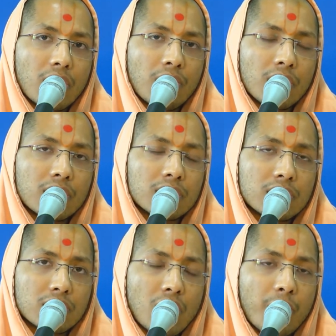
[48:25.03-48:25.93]
even
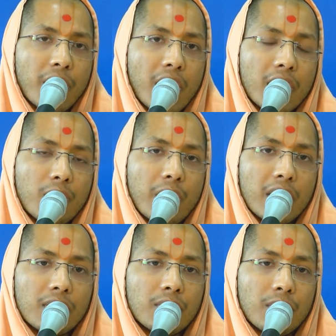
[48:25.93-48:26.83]
stopping
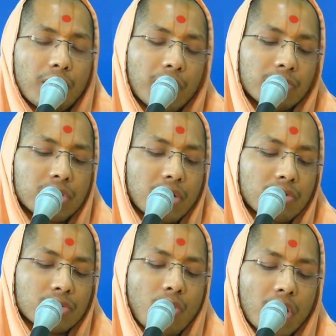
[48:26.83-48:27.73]
anywhere brahmachari
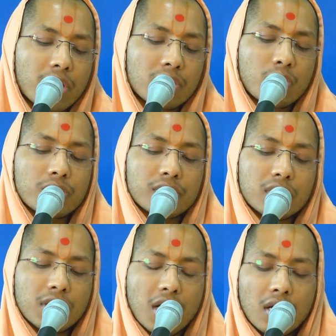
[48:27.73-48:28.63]
was walking towards
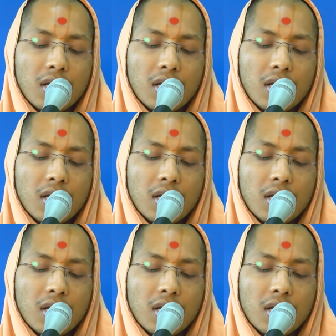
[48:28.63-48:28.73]
Gadhada